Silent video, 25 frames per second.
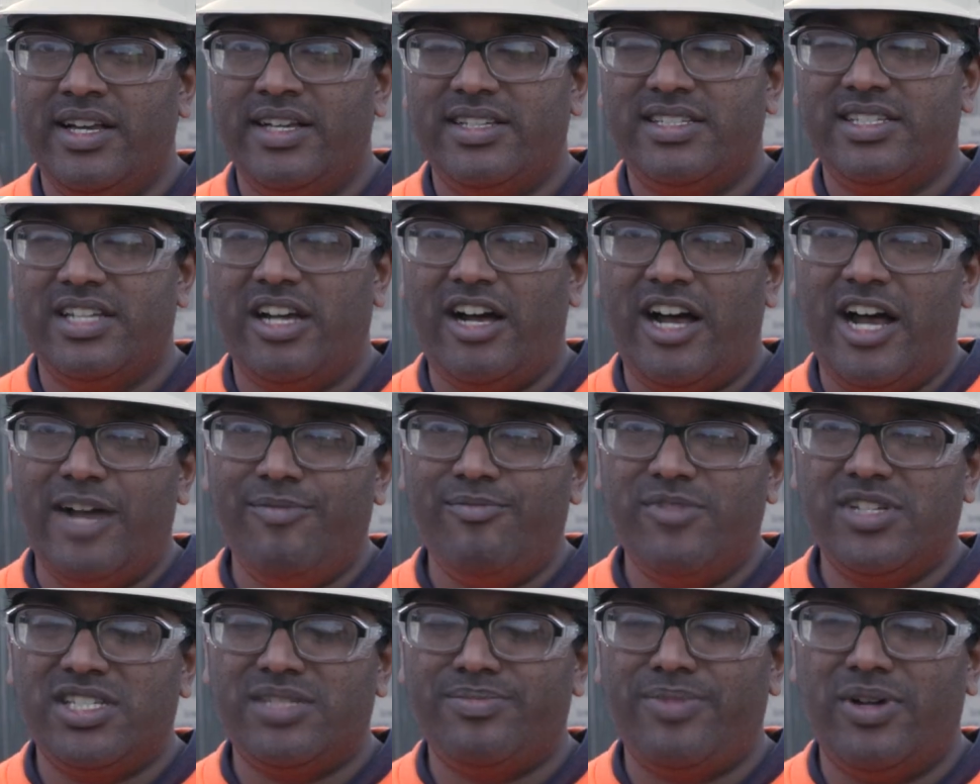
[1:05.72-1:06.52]
So I'm
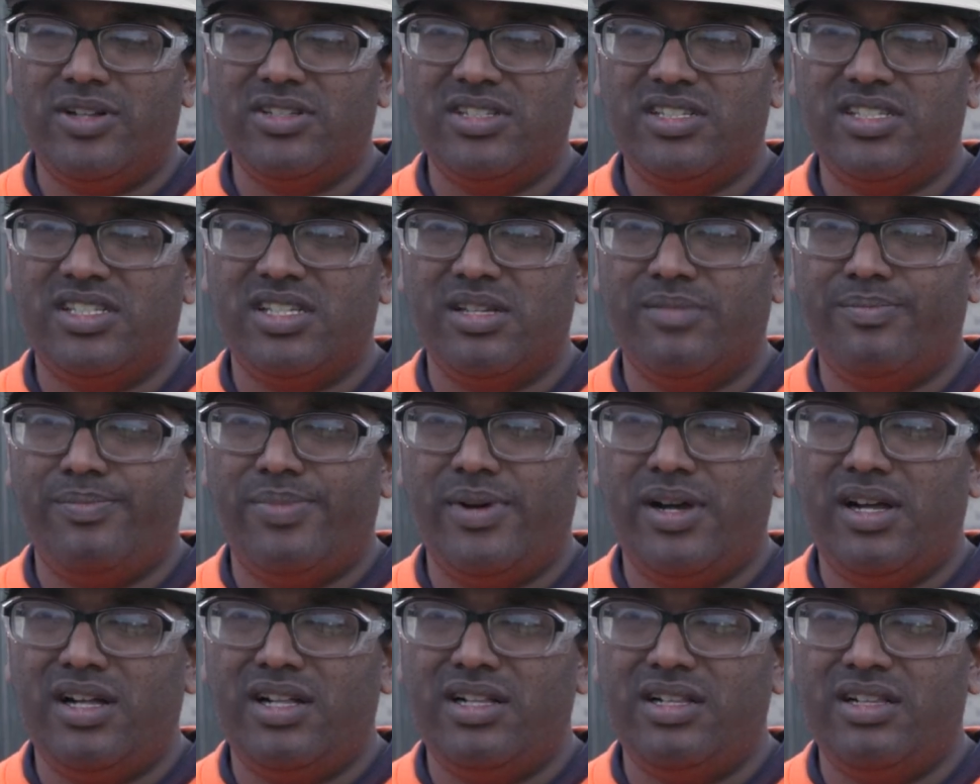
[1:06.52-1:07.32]

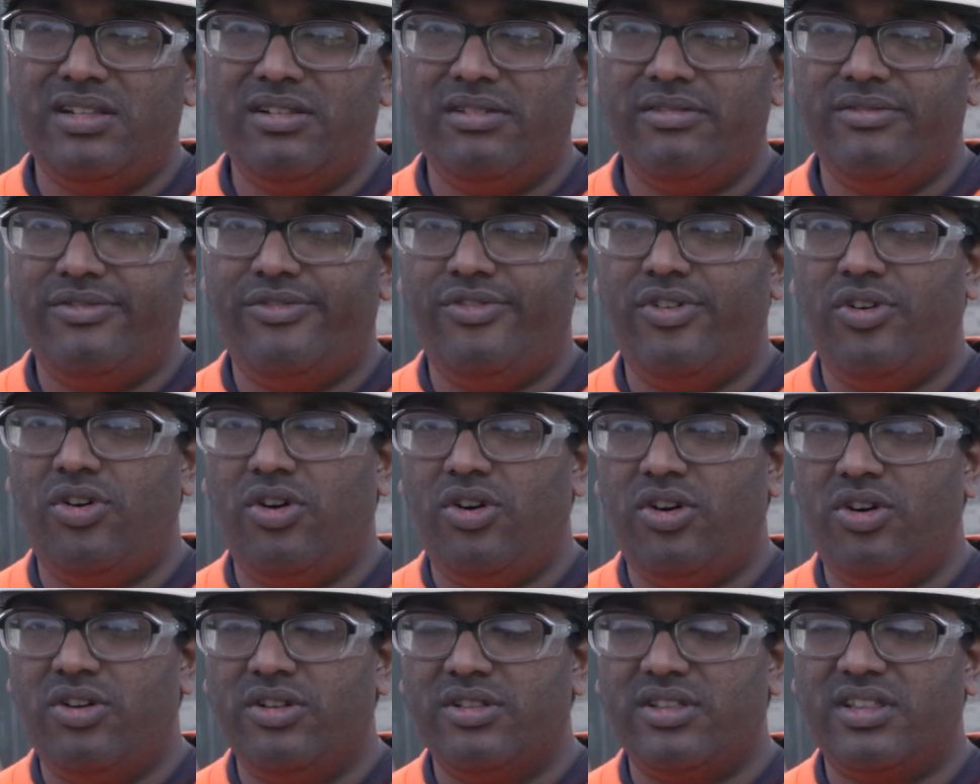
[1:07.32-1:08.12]
responsible
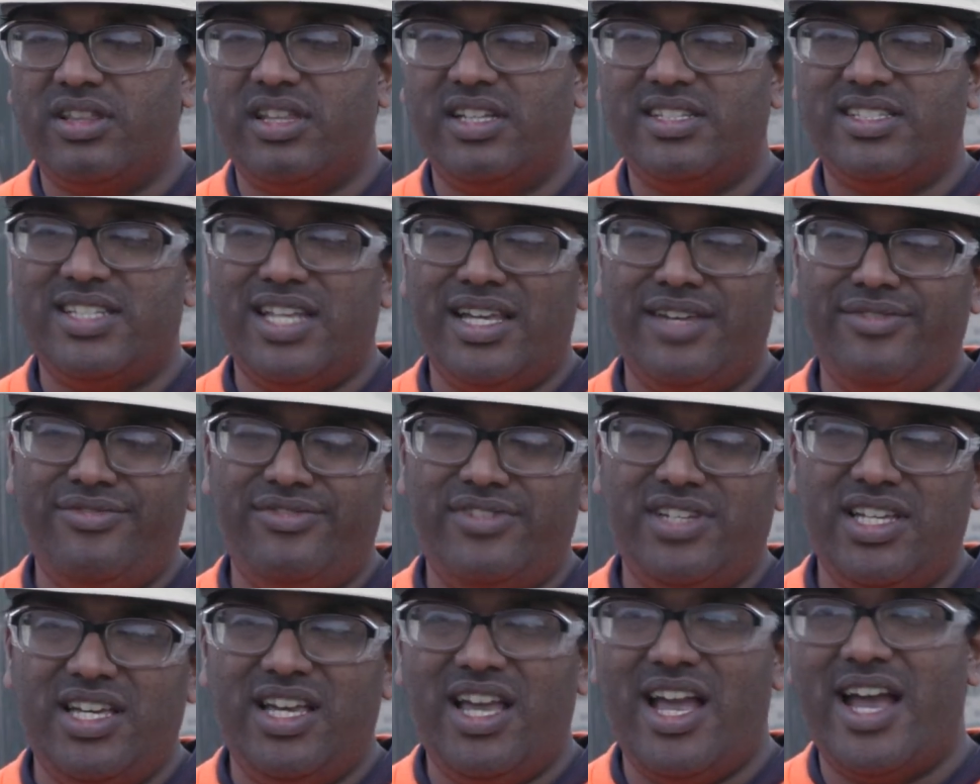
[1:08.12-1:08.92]
for the
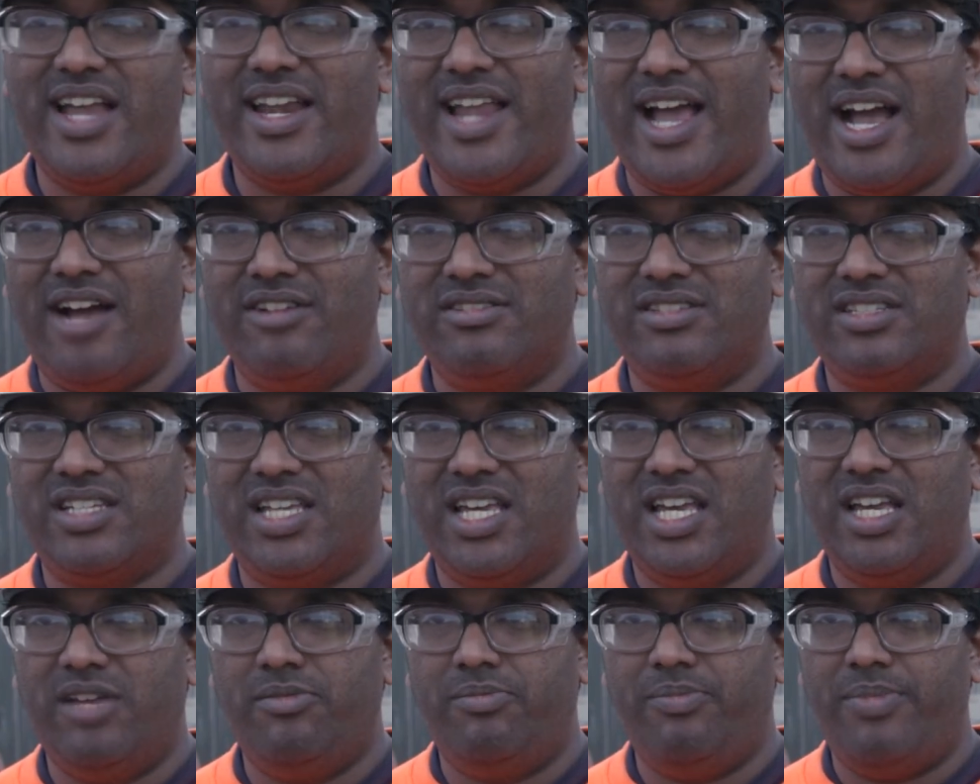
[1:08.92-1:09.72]
safety and
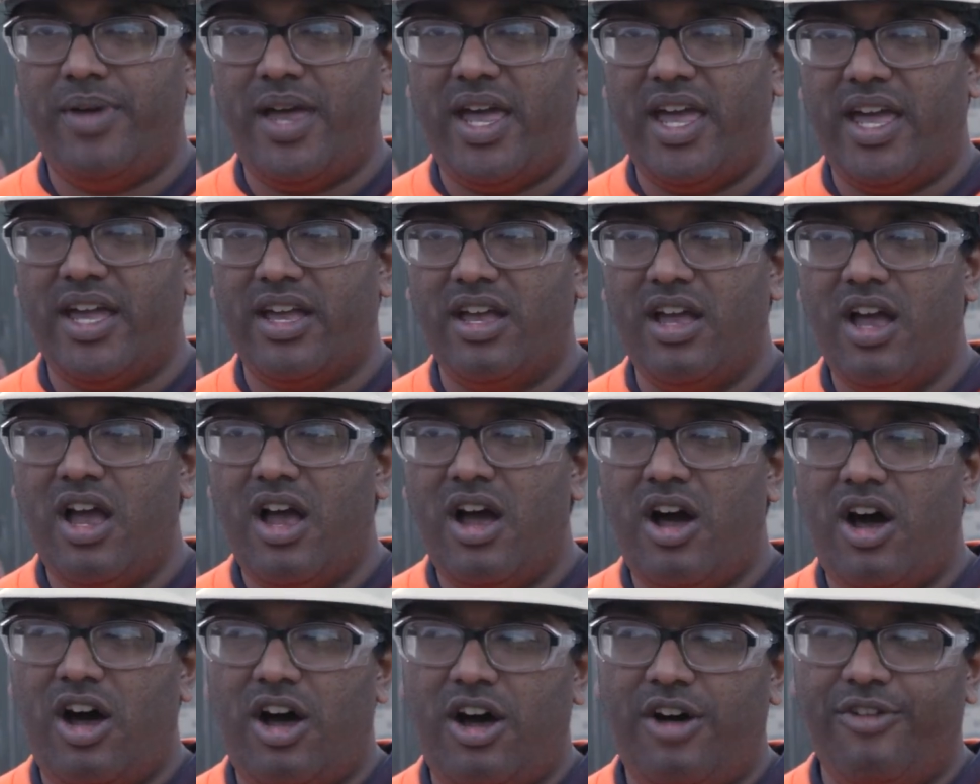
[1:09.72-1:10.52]
housekeeping
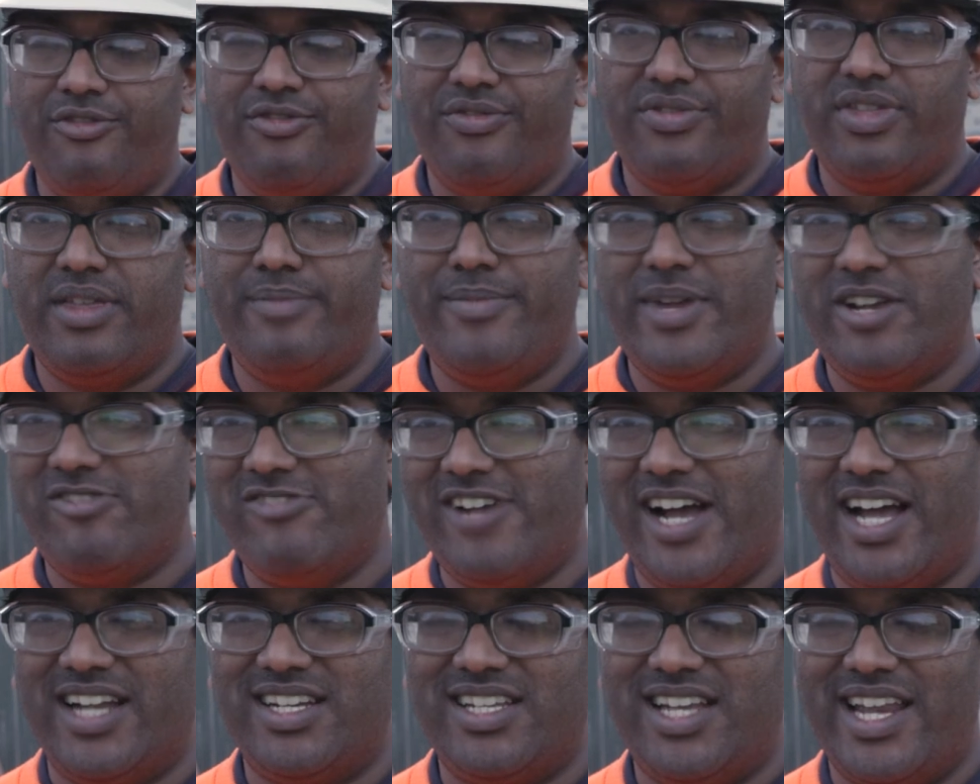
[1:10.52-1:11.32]
of the mineral
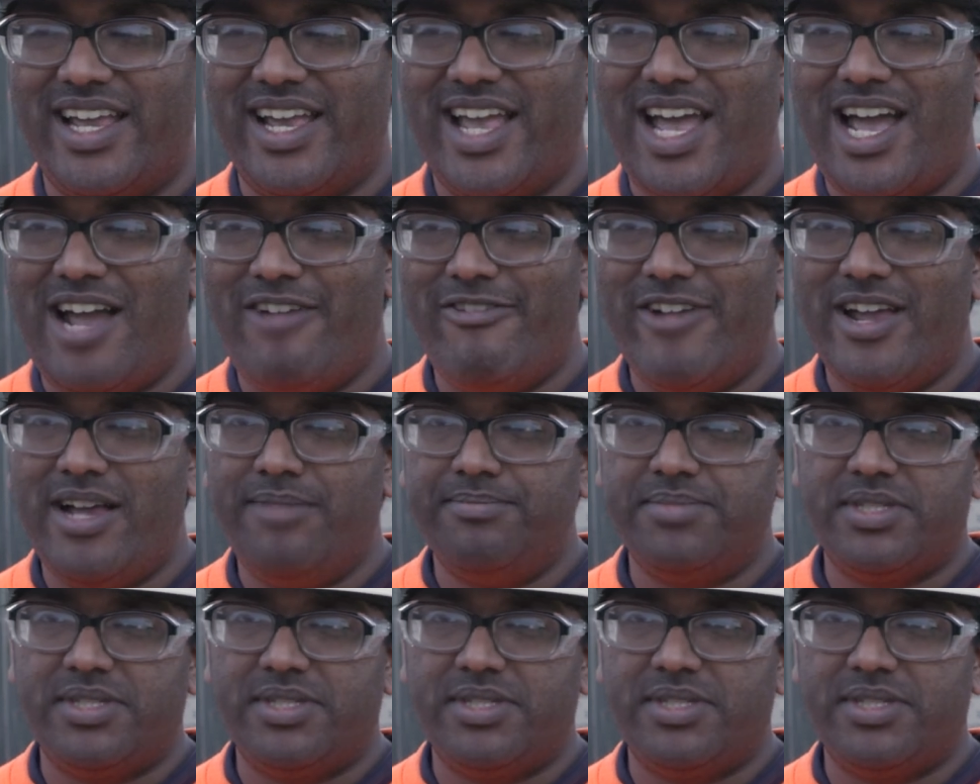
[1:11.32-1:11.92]
handling area.